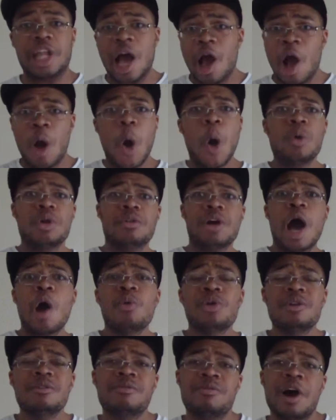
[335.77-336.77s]
I
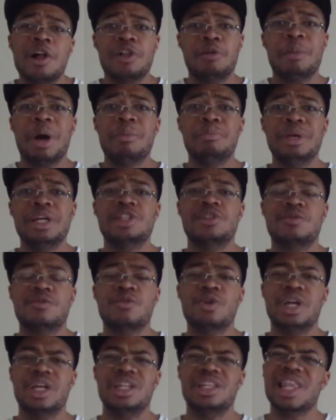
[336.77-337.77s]
want to follow my best
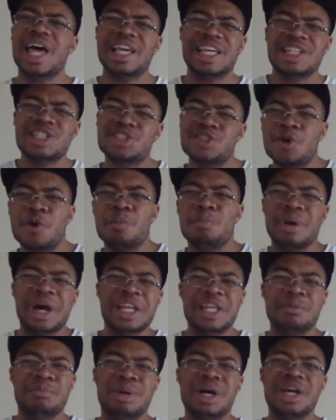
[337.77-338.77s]
friend. Like, it's so
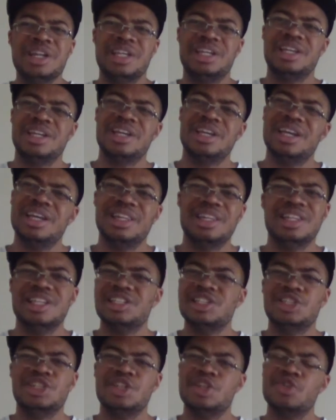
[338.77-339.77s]
buddy-buddy in
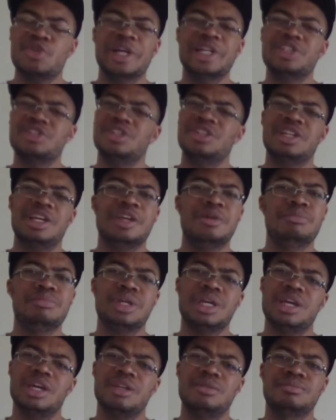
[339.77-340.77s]
this generation of the
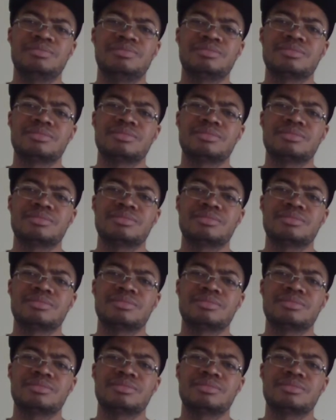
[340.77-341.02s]
NBA.